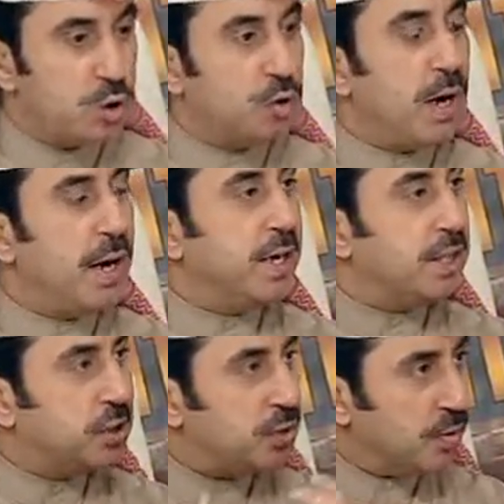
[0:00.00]

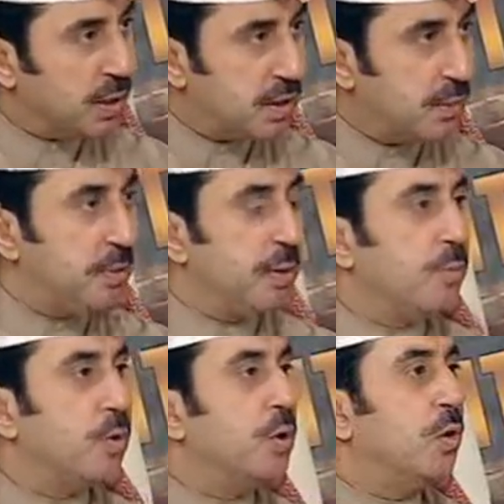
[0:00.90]
trying to let the
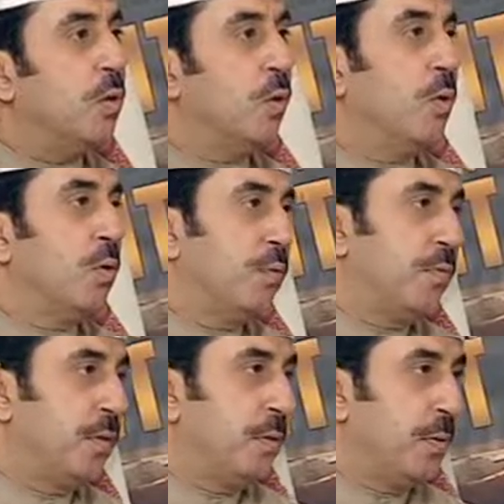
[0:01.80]
people know all
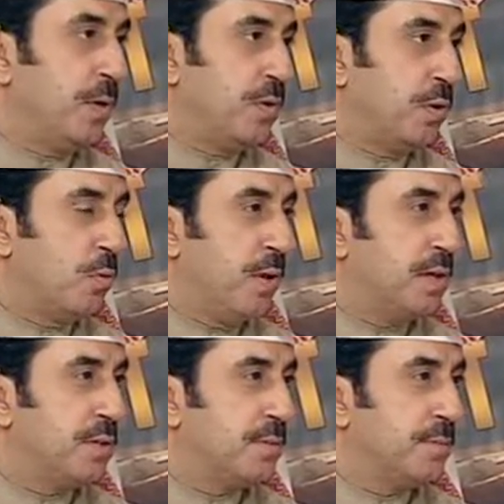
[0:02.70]
over about the Kuwait.